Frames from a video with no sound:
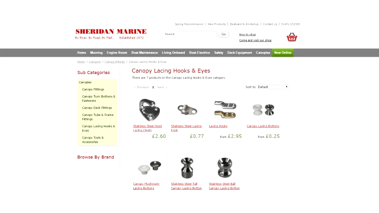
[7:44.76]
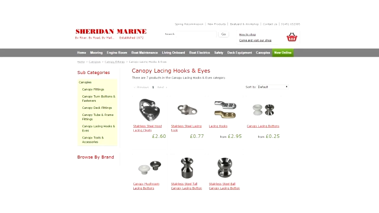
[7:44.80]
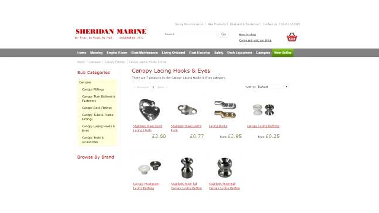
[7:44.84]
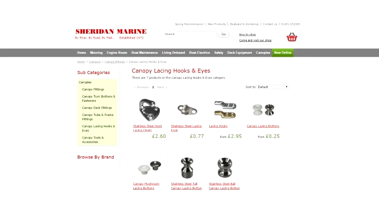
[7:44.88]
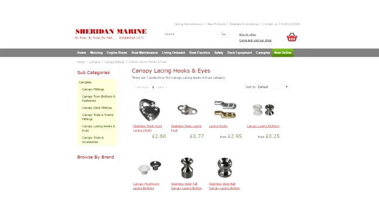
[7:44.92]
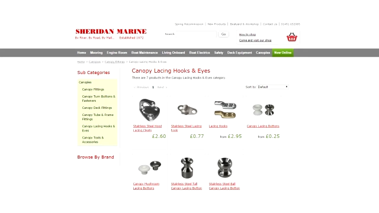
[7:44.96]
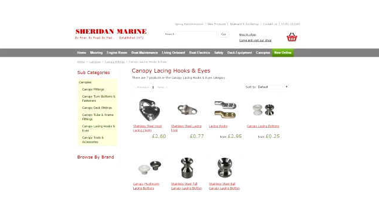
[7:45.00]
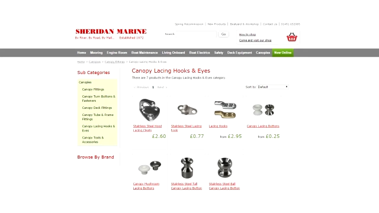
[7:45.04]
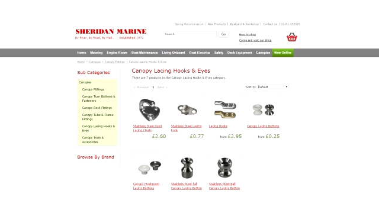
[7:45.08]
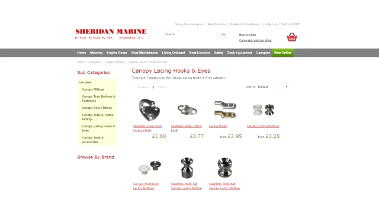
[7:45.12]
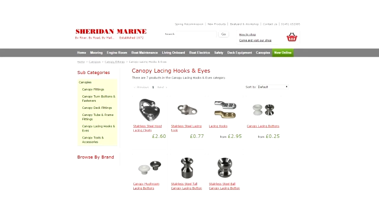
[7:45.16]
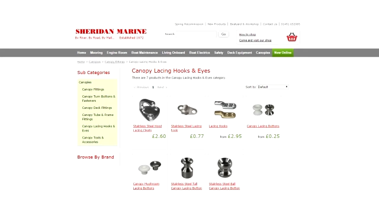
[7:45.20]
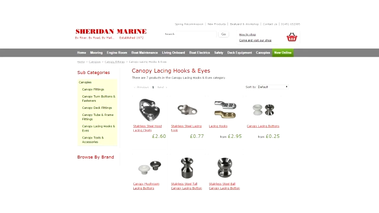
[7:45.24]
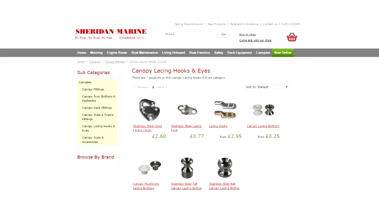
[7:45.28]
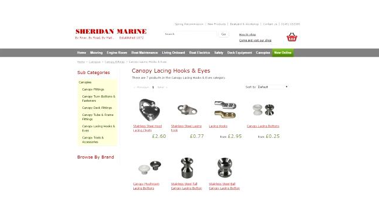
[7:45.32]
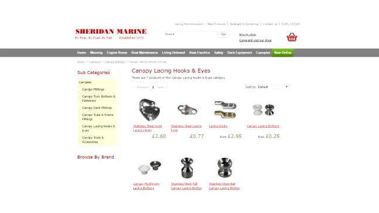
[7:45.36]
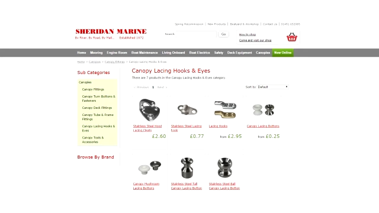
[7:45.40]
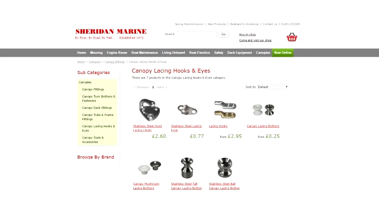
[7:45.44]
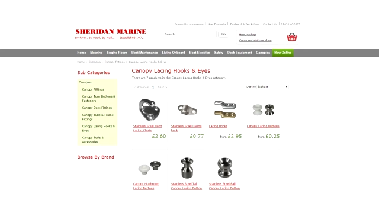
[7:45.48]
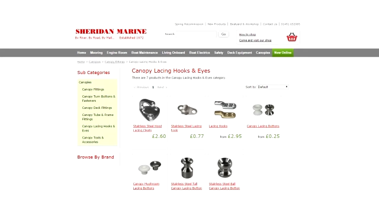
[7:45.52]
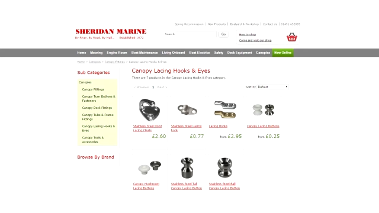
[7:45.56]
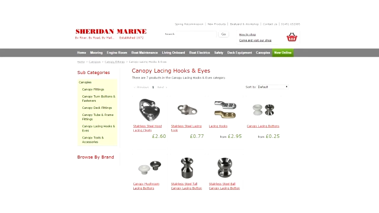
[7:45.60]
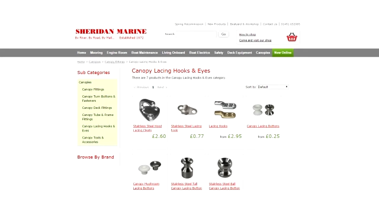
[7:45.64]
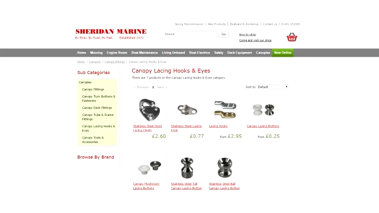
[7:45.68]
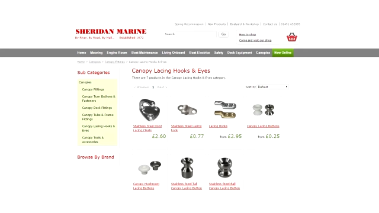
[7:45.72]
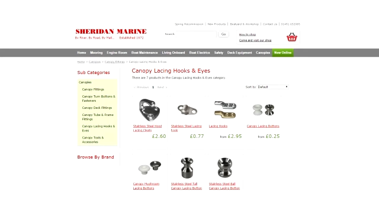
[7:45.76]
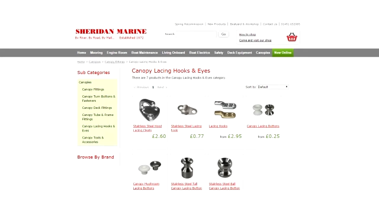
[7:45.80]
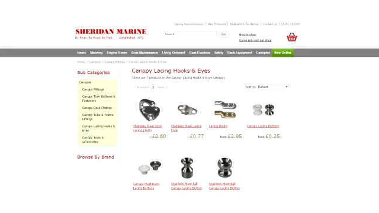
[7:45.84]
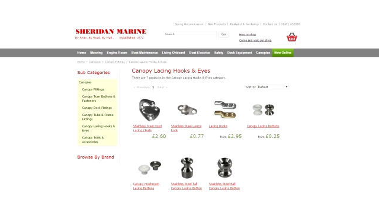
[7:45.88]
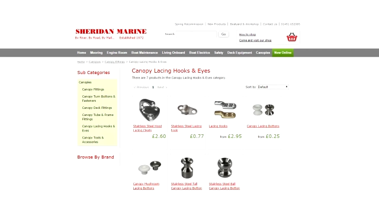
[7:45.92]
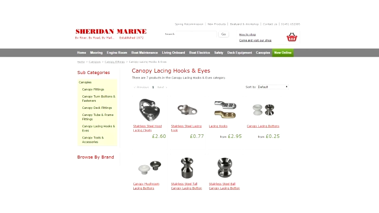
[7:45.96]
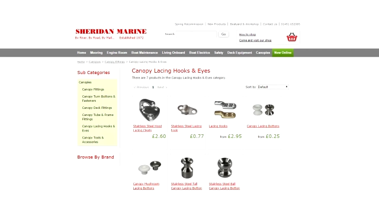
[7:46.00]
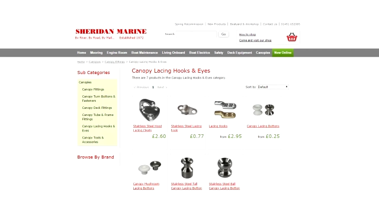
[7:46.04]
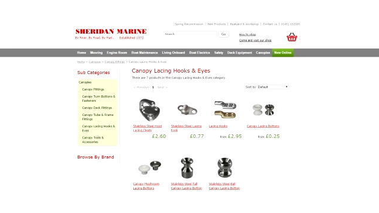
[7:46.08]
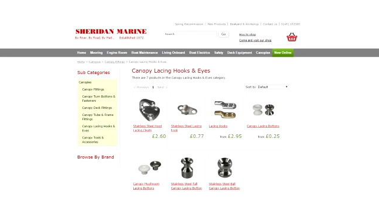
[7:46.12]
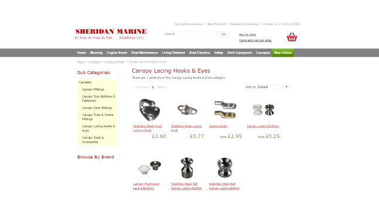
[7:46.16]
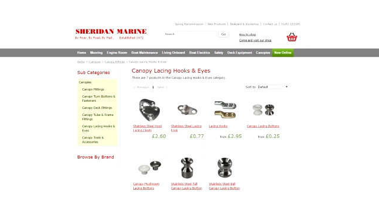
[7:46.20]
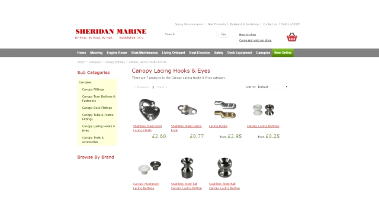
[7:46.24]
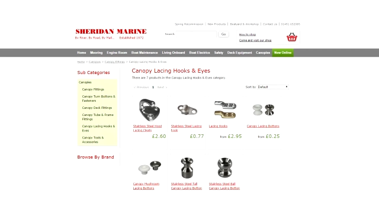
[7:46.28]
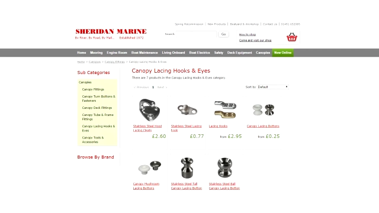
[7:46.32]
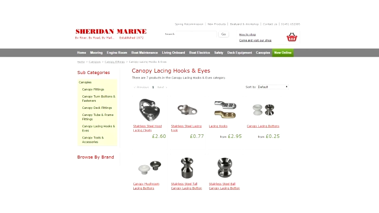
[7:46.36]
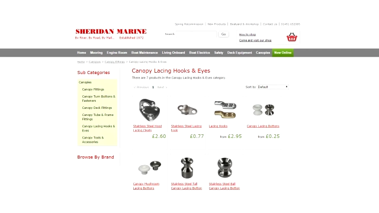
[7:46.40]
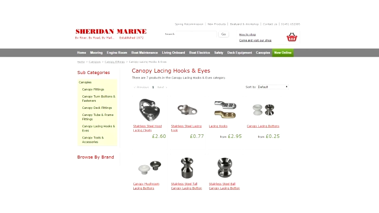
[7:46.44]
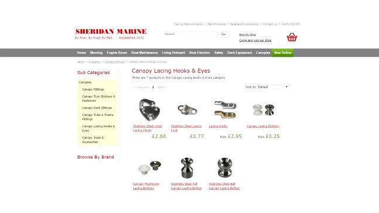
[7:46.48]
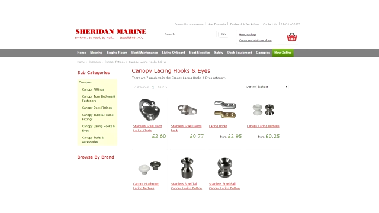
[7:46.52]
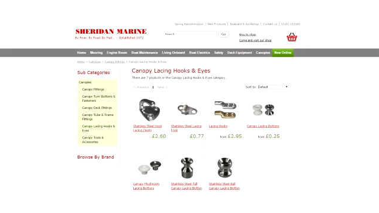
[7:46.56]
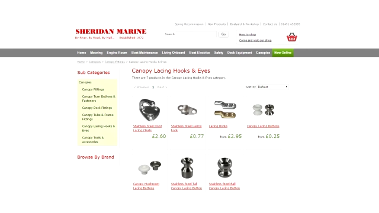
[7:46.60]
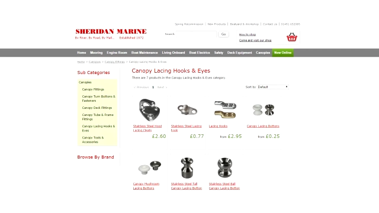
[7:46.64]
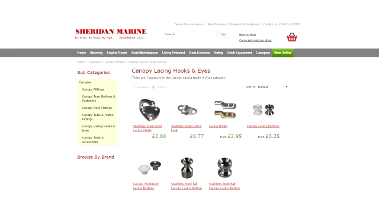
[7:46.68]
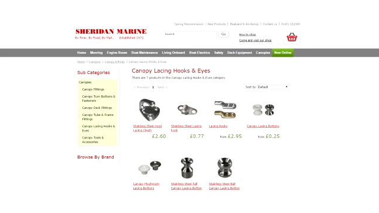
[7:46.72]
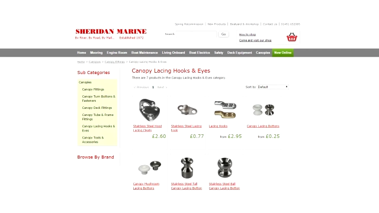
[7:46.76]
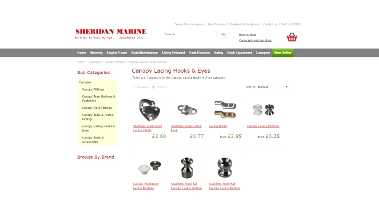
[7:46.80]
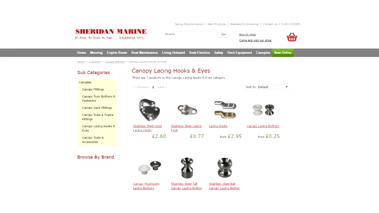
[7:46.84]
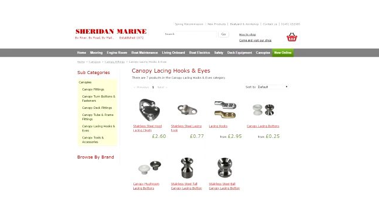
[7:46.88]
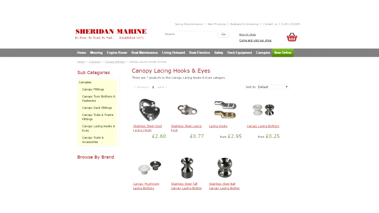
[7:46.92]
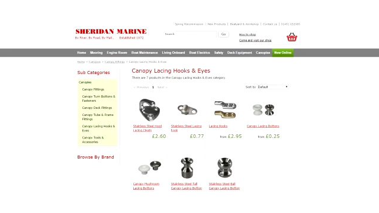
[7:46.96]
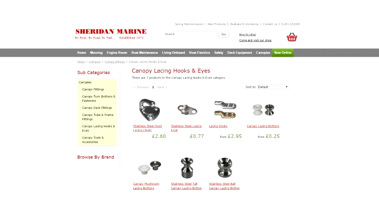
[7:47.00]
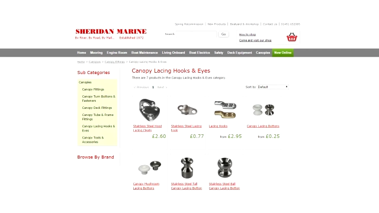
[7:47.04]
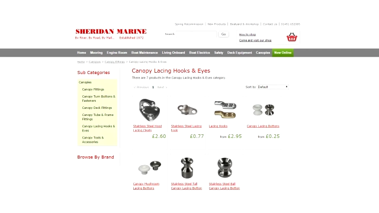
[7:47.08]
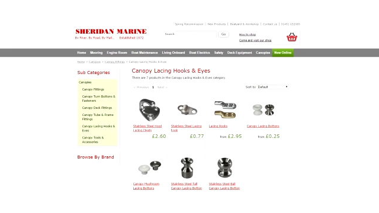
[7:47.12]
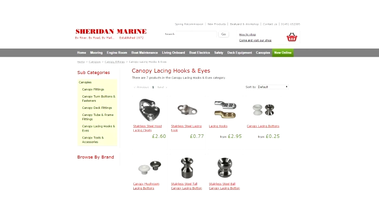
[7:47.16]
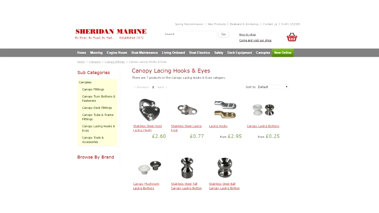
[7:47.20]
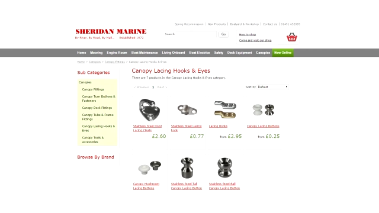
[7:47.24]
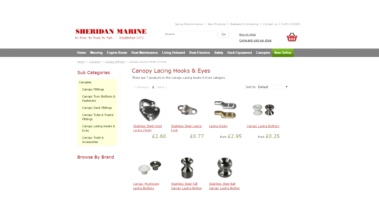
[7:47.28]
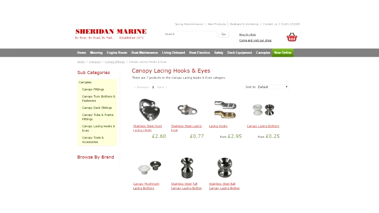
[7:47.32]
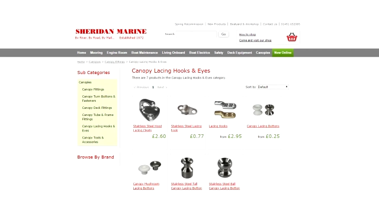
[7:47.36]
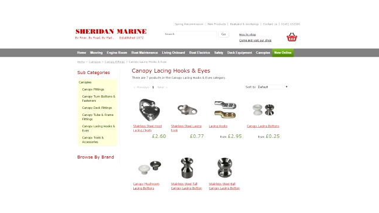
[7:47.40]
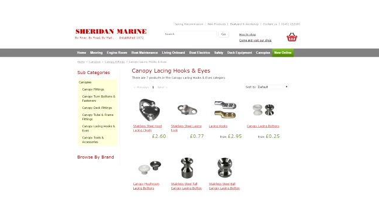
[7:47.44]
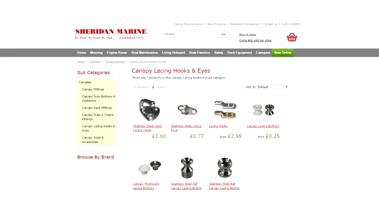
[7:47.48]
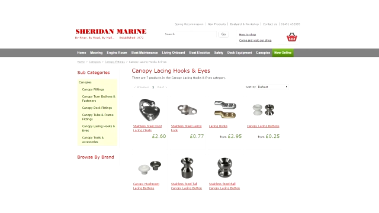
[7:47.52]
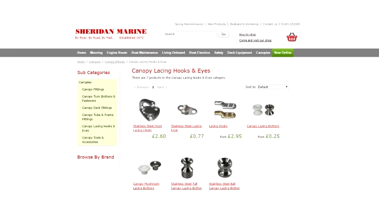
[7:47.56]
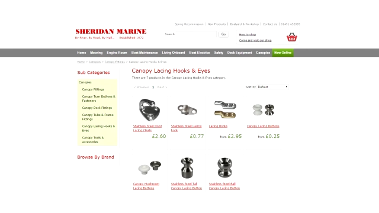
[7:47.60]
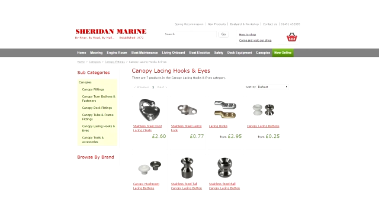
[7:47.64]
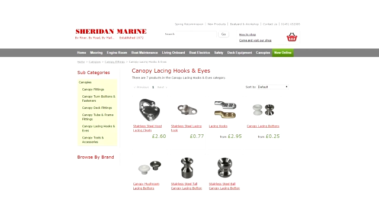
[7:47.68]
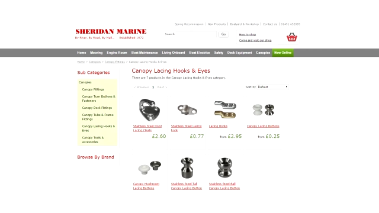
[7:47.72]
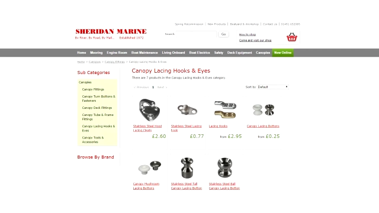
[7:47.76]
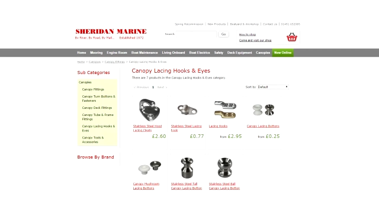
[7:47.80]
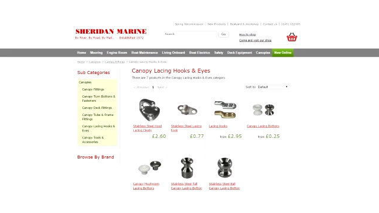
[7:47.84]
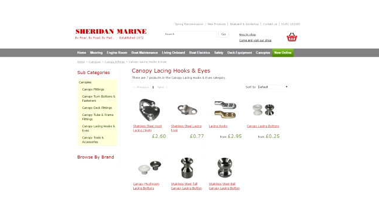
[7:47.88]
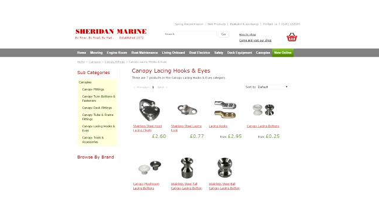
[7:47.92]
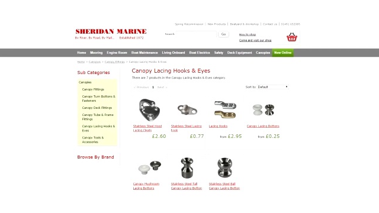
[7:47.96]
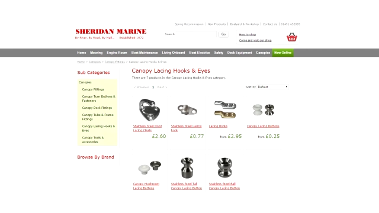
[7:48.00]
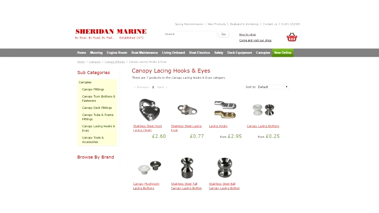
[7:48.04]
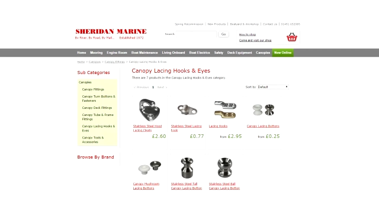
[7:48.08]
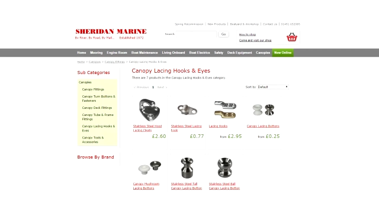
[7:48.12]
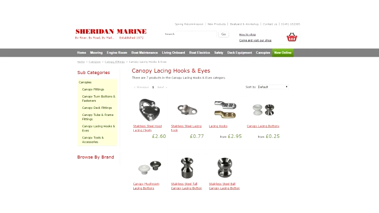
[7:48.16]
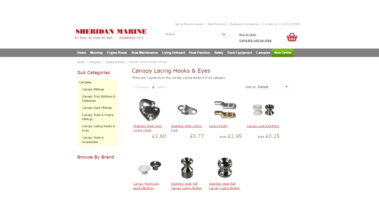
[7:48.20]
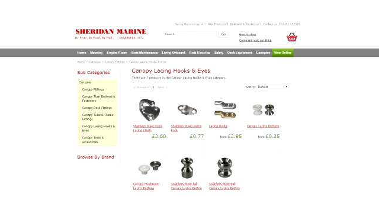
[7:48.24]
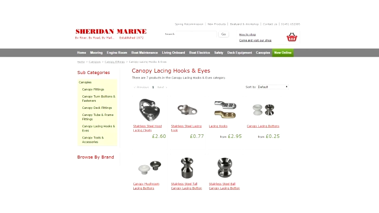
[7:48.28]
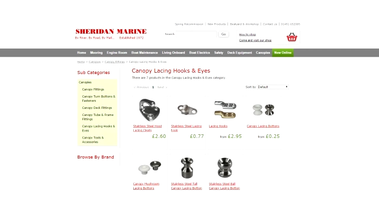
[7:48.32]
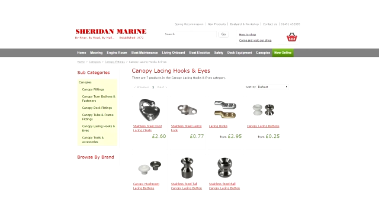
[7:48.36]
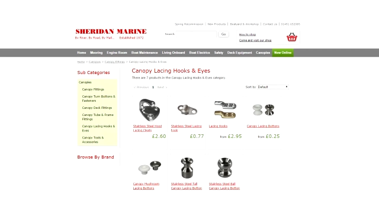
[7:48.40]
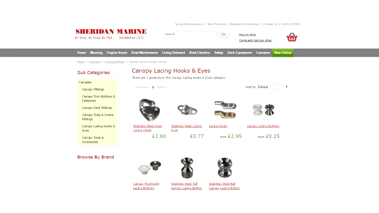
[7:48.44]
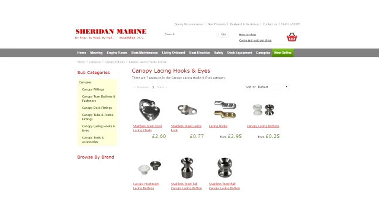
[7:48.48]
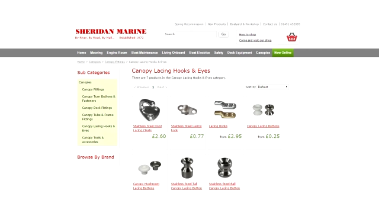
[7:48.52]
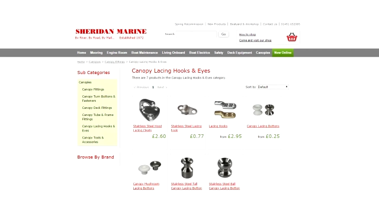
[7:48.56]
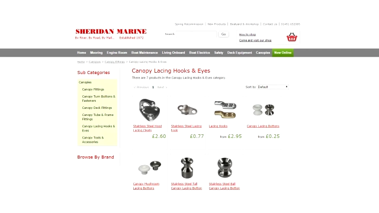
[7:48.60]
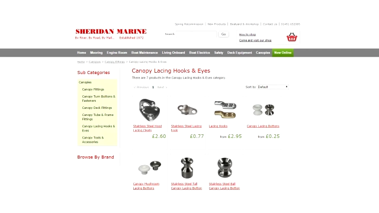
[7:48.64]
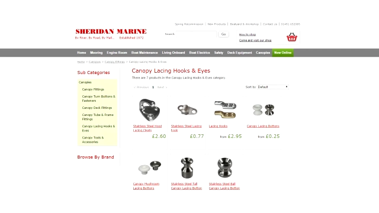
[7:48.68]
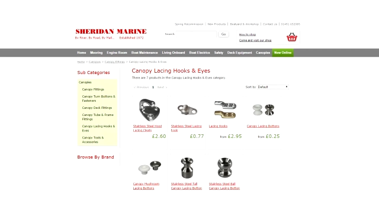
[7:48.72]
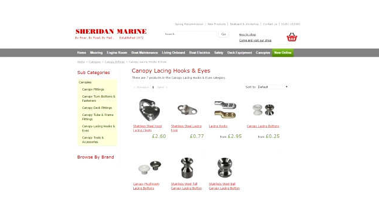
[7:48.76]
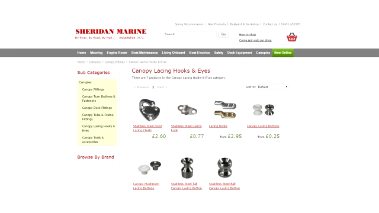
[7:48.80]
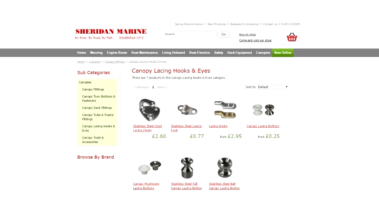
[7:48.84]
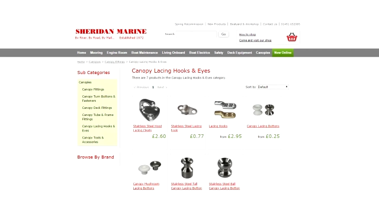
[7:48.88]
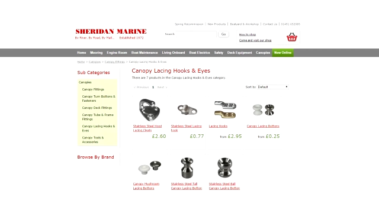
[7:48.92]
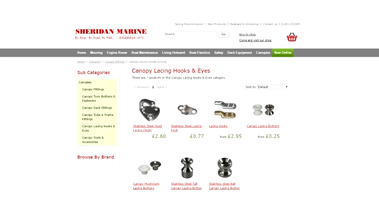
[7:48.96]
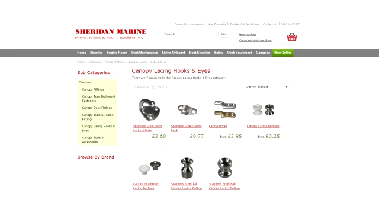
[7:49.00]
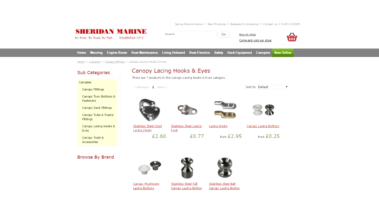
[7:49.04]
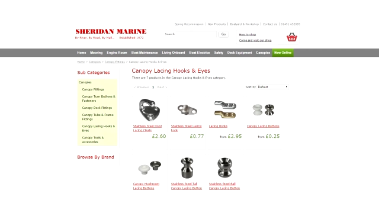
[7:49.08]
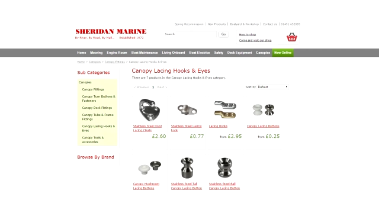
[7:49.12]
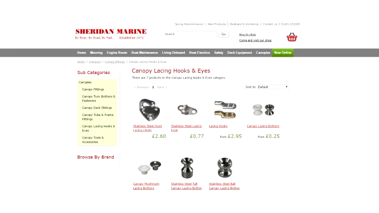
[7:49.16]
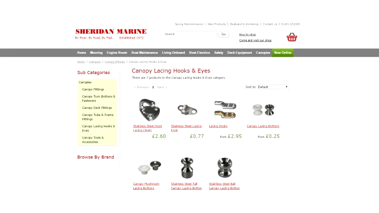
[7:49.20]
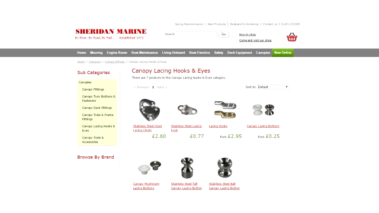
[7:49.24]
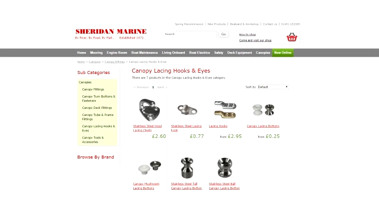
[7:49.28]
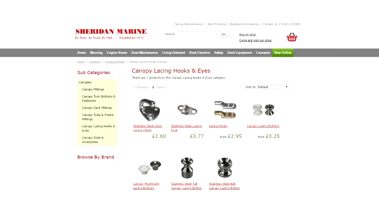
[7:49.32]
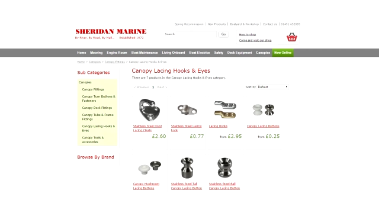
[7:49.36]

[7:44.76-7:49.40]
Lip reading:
Nobody's mouth can be seen.